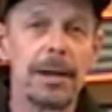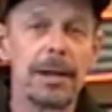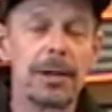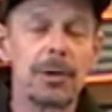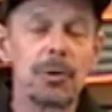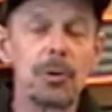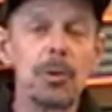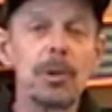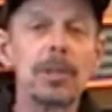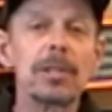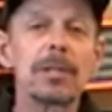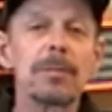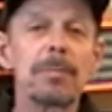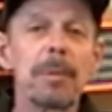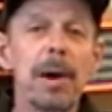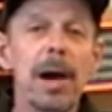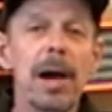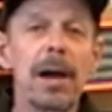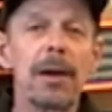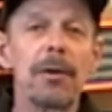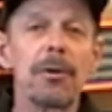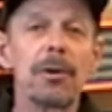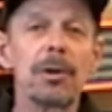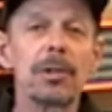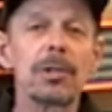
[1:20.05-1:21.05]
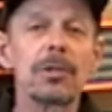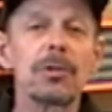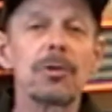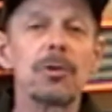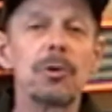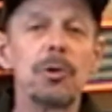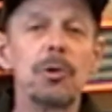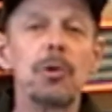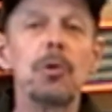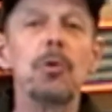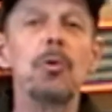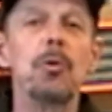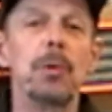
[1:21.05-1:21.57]
to inspire us to
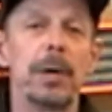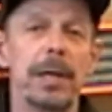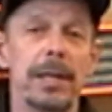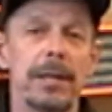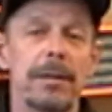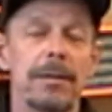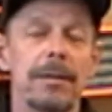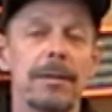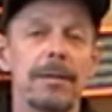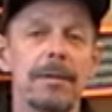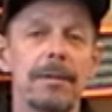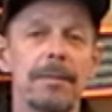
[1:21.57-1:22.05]
do it,